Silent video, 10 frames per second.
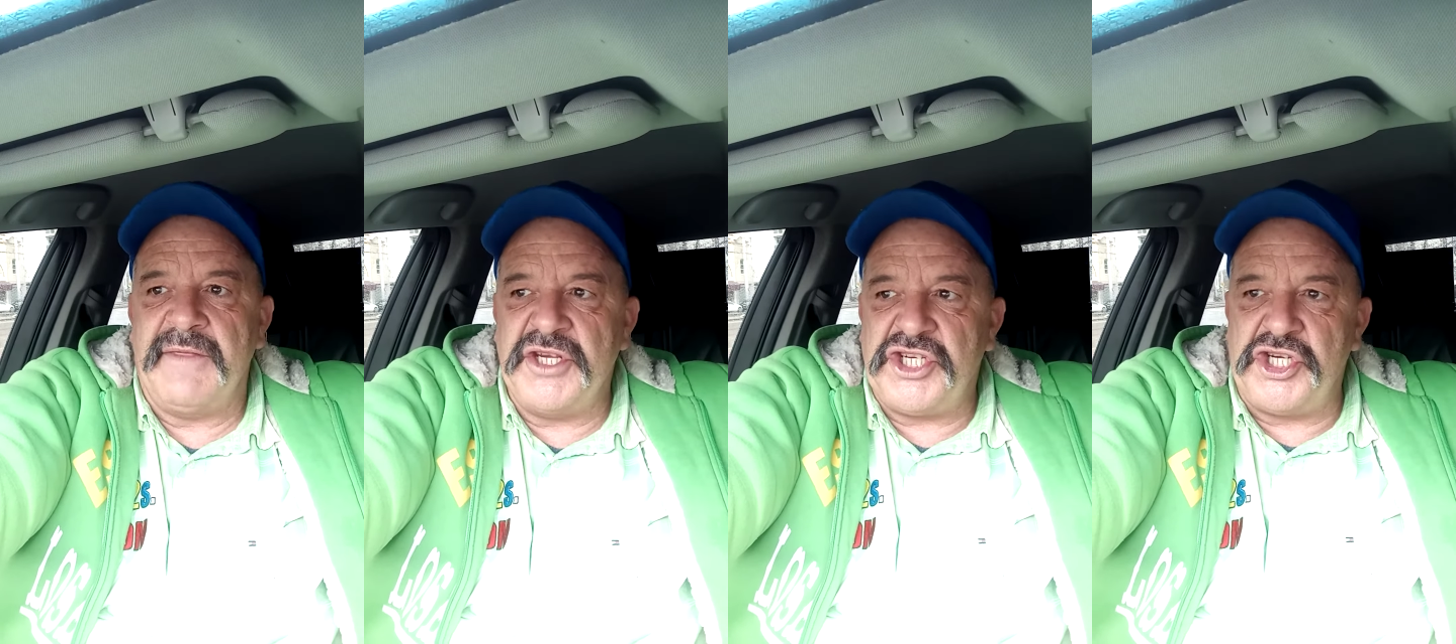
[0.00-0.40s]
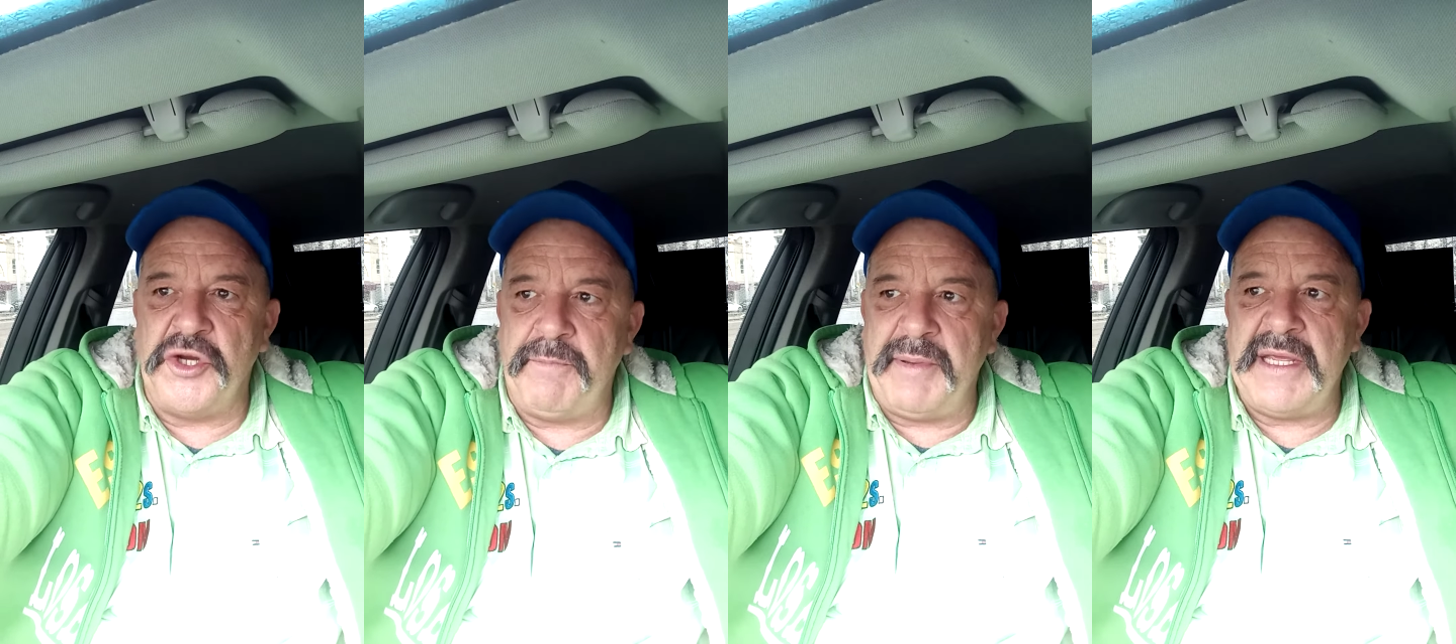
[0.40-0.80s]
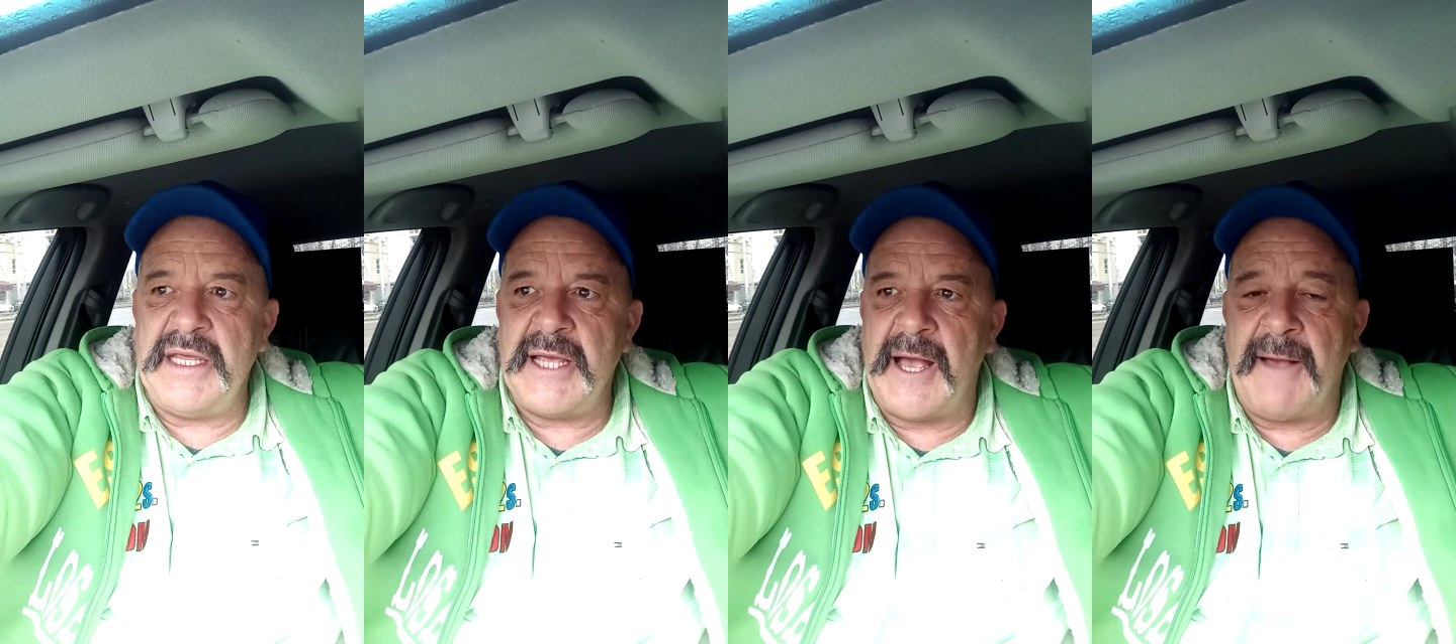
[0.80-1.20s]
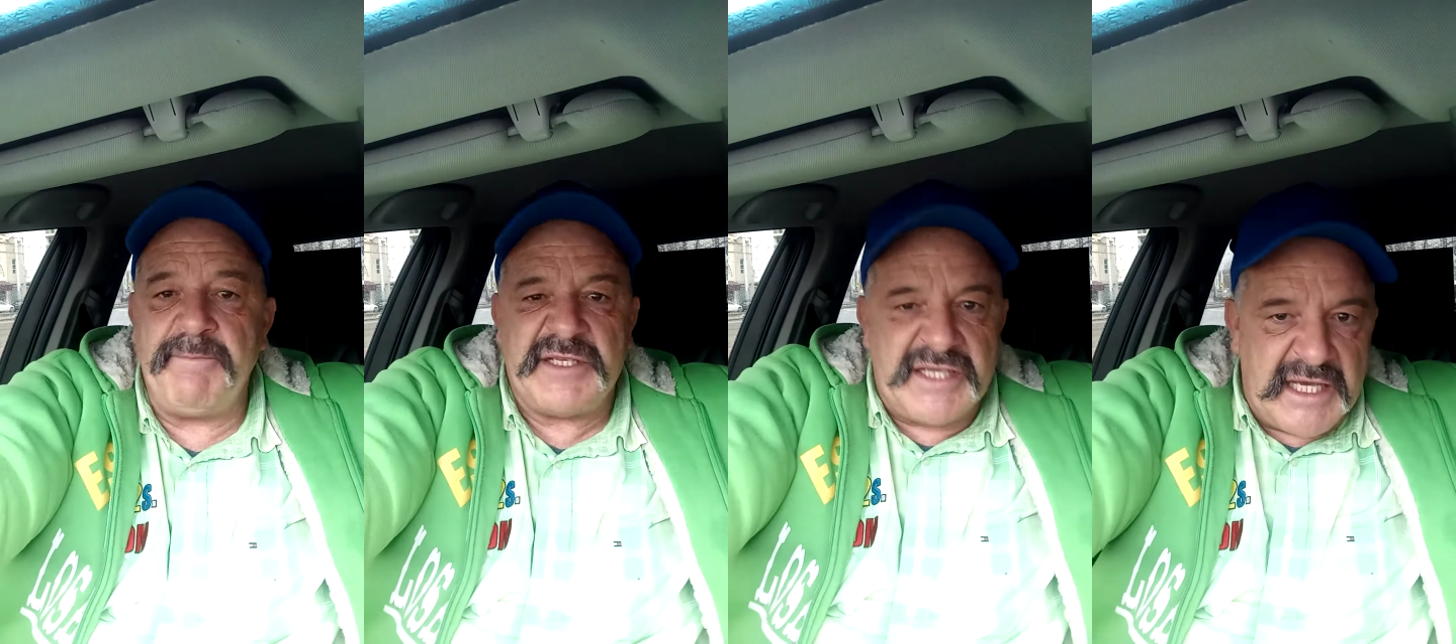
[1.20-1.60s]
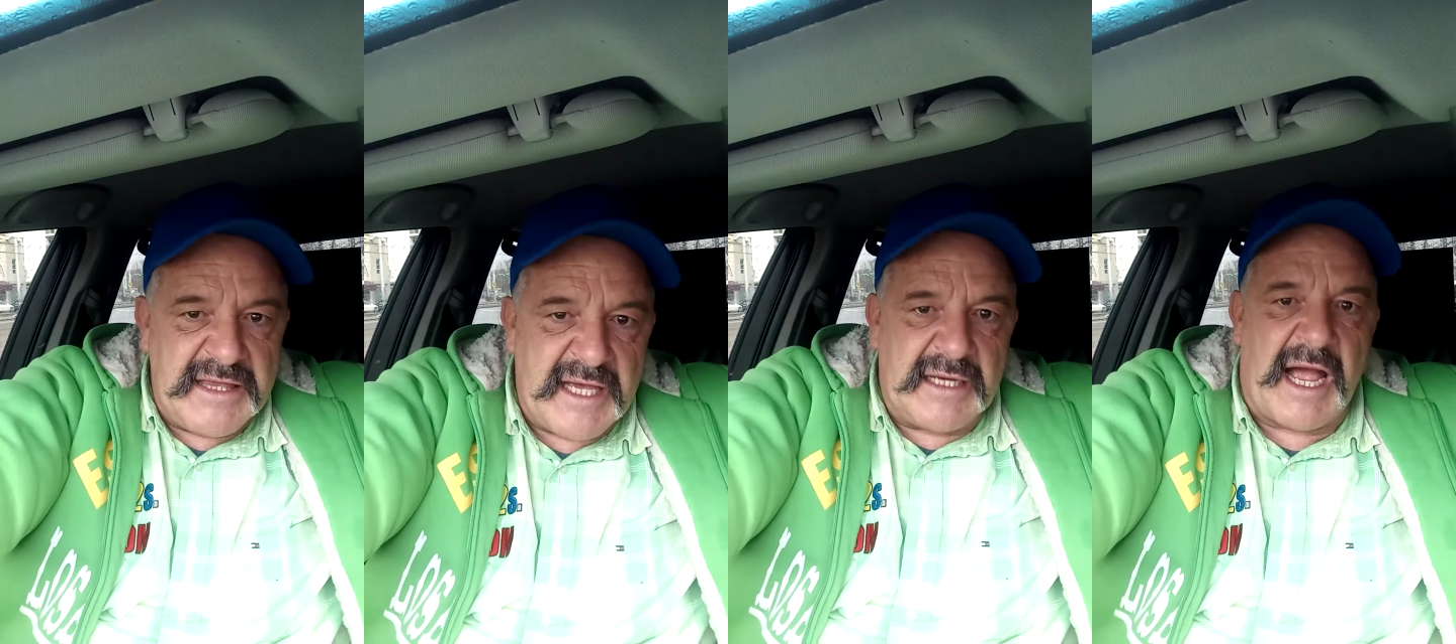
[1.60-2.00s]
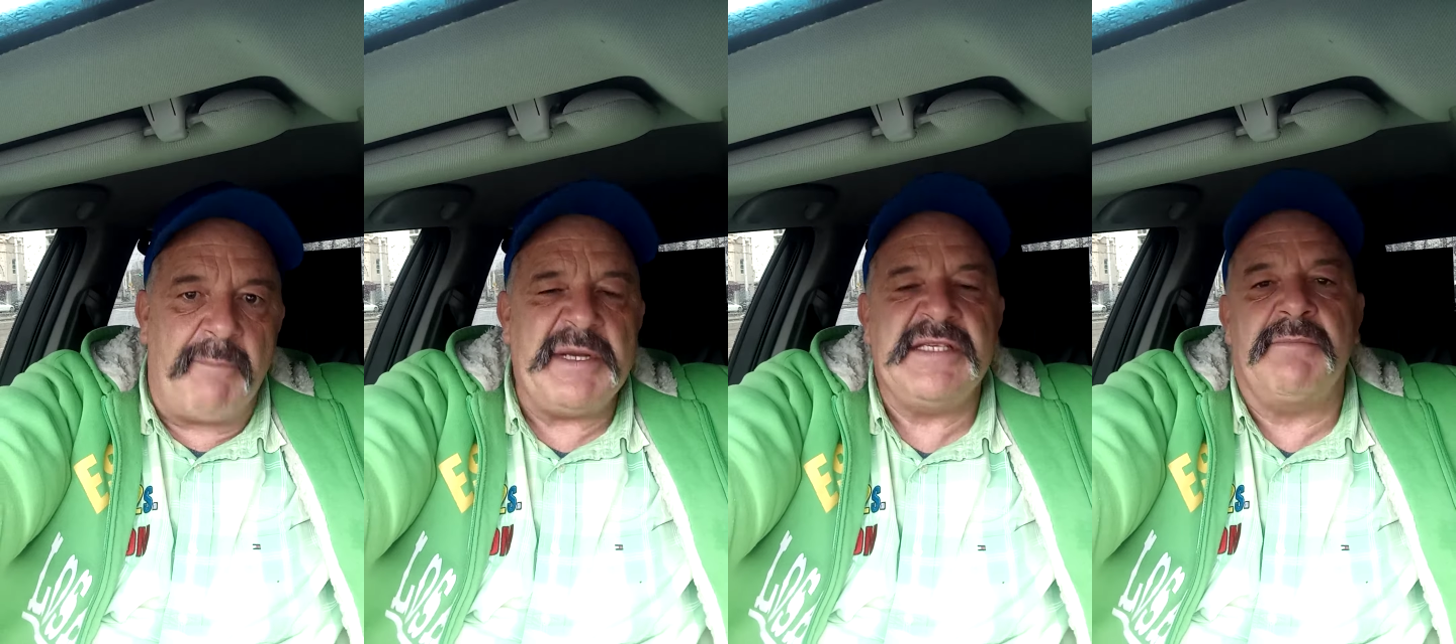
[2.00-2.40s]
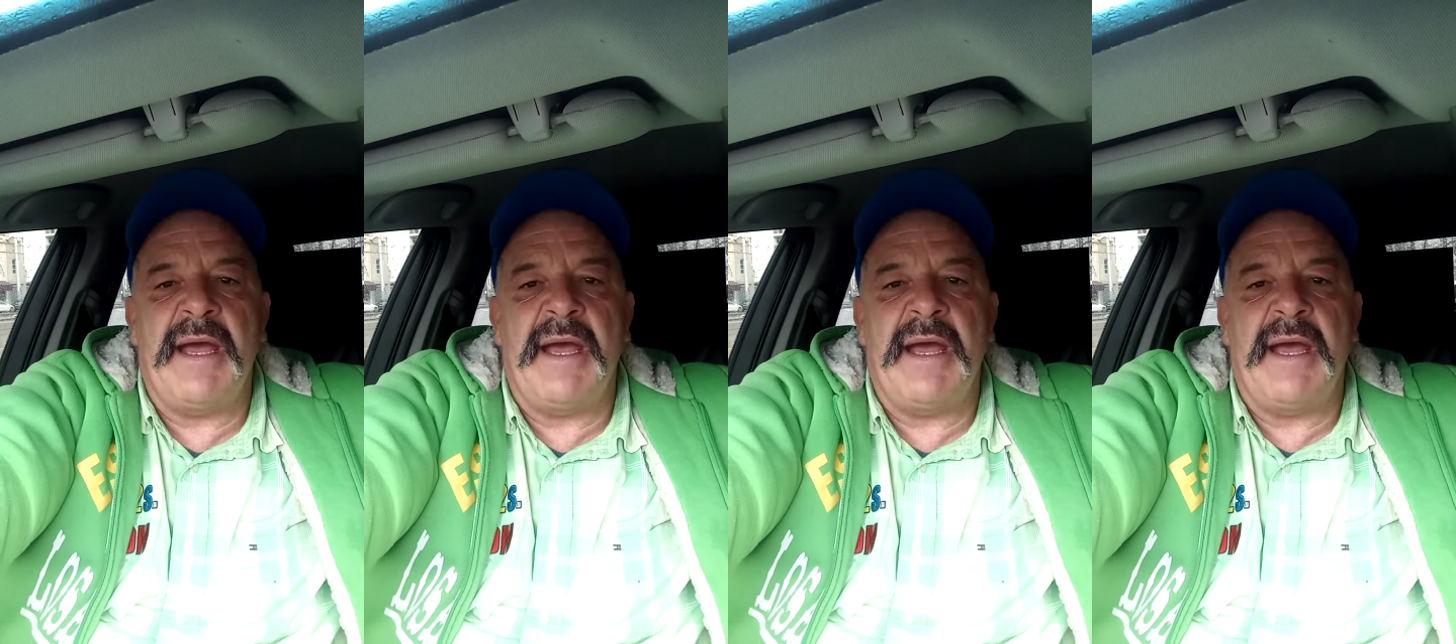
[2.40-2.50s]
there should be, uh, seeing that companies